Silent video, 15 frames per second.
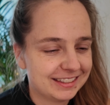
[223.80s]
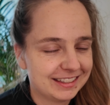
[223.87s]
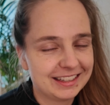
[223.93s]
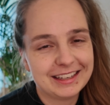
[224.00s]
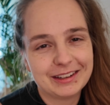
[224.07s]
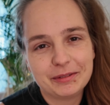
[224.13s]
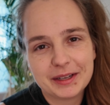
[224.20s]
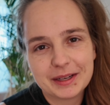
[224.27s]

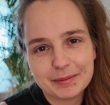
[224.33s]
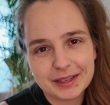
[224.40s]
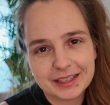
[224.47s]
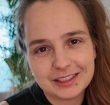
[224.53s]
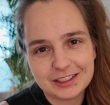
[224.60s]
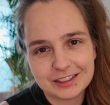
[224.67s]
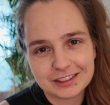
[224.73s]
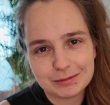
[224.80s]
and then we can make
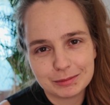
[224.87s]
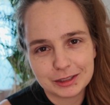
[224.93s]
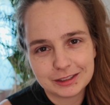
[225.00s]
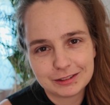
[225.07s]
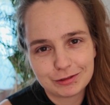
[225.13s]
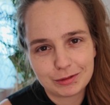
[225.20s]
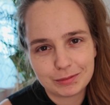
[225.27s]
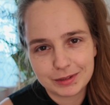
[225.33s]

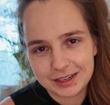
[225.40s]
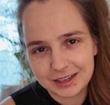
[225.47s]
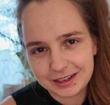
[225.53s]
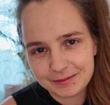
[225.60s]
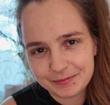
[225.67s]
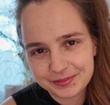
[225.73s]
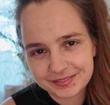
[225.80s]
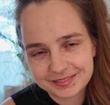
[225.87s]
adjustments from
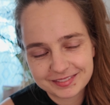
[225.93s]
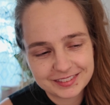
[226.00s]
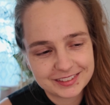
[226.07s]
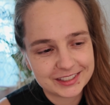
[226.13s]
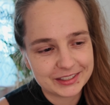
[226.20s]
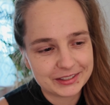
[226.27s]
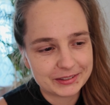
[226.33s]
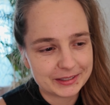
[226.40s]
there.
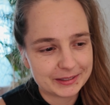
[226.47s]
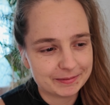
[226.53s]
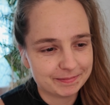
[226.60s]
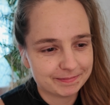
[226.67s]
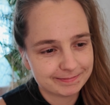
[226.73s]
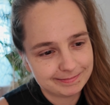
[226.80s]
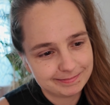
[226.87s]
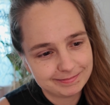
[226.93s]
So
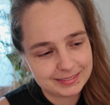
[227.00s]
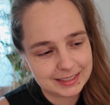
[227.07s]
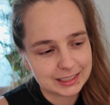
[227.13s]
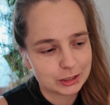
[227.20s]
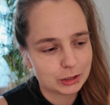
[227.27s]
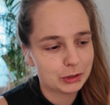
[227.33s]
let's